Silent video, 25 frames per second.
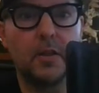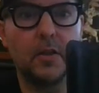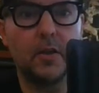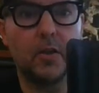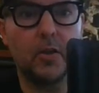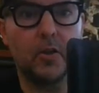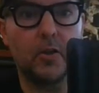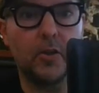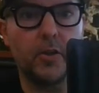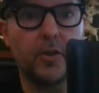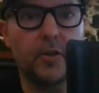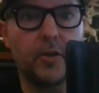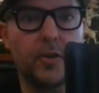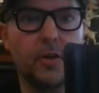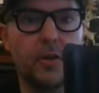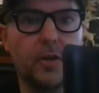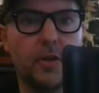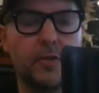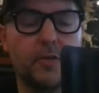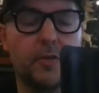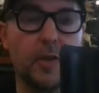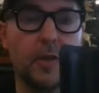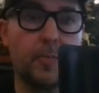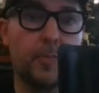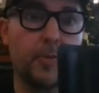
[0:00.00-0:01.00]
on a
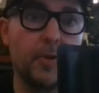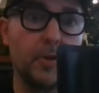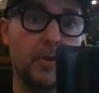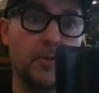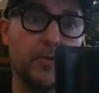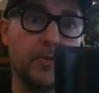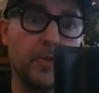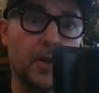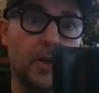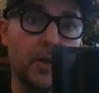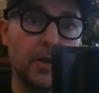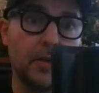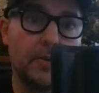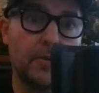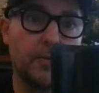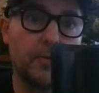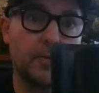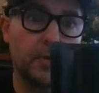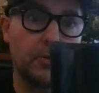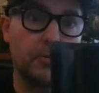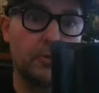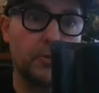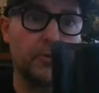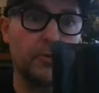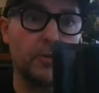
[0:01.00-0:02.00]
separate device,
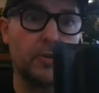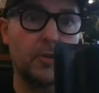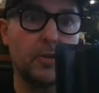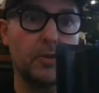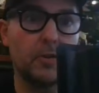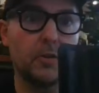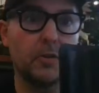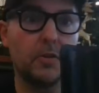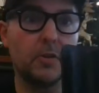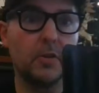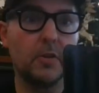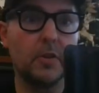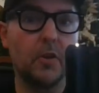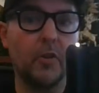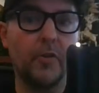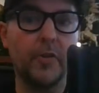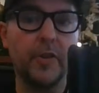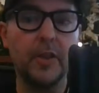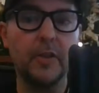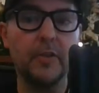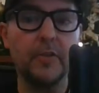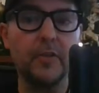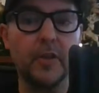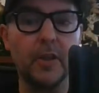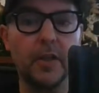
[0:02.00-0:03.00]
which isn't on
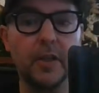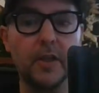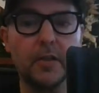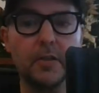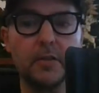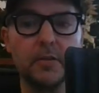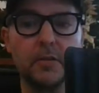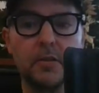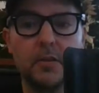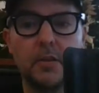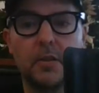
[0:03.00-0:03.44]
the internet,